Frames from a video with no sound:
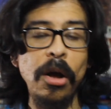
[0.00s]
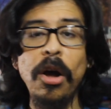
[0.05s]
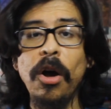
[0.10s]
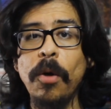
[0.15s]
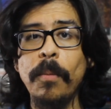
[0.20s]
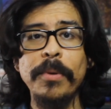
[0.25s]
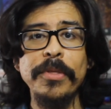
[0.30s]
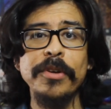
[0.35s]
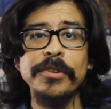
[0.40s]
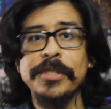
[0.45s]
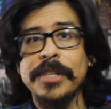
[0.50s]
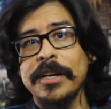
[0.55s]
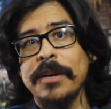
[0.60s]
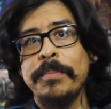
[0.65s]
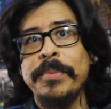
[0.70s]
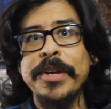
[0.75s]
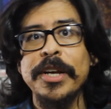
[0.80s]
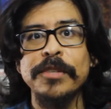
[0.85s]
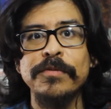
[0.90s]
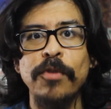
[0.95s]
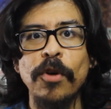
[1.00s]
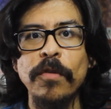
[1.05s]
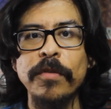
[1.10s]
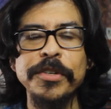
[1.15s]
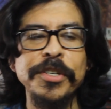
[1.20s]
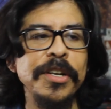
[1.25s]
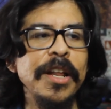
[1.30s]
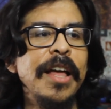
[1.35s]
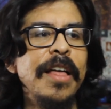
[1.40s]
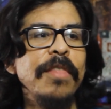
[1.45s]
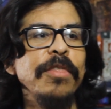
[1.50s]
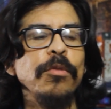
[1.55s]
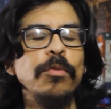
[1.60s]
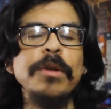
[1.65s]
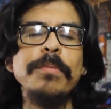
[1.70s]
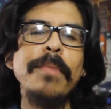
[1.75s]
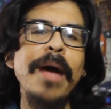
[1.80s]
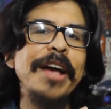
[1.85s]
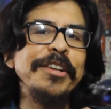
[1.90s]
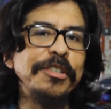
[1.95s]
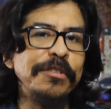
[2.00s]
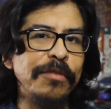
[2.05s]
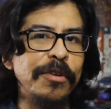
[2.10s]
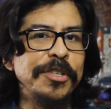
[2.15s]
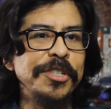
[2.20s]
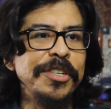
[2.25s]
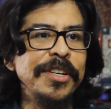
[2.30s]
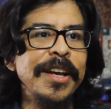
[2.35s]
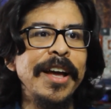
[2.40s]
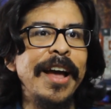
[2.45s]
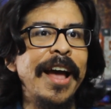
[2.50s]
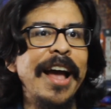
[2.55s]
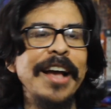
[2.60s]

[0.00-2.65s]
but there's like a PS4 version. The remastered version